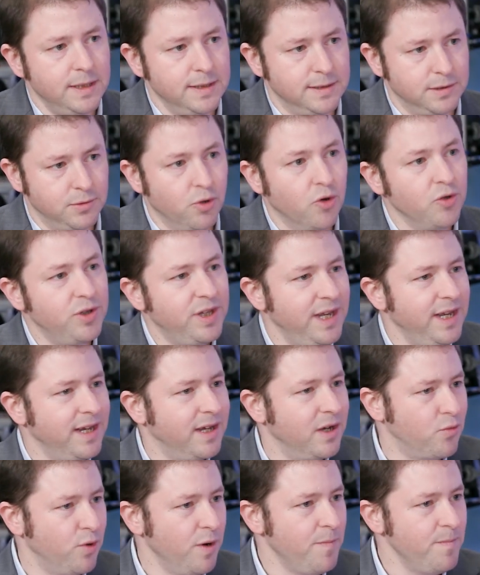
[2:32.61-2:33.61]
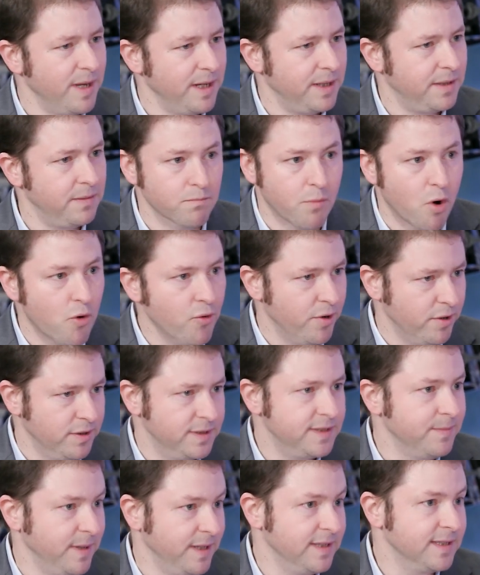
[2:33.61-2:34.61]
is rotating equipment,
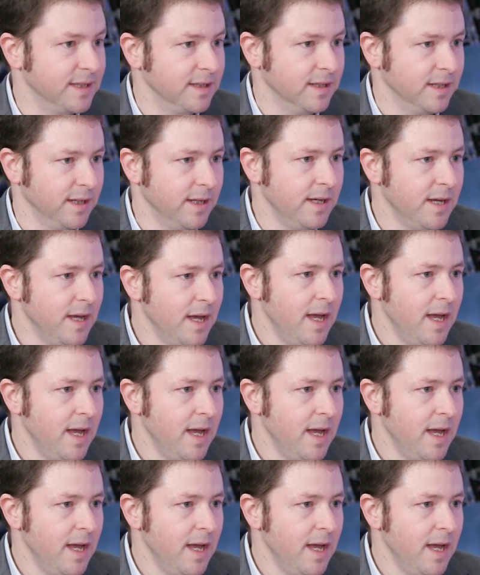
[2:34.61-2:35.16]
motors, basically.